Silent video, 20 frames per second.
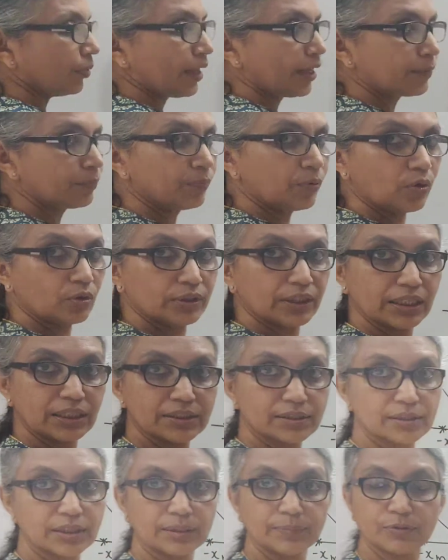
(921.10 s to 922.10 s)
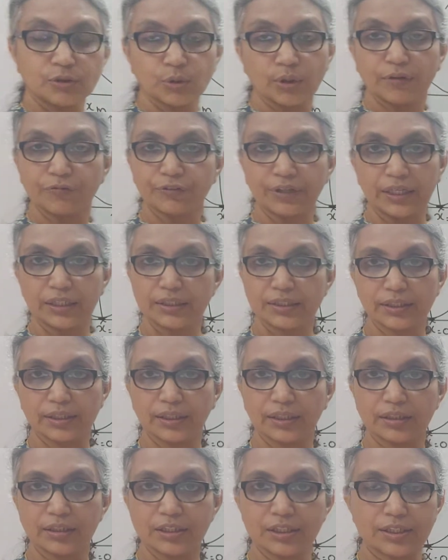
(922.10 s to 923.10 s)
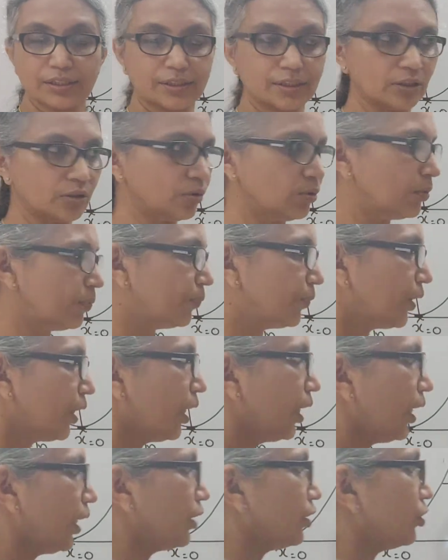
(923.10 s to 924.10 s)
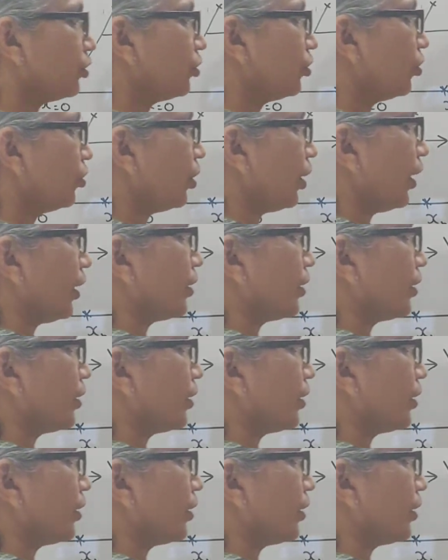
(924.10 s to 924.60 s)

at both extremes you have kinetic energy 0, and you know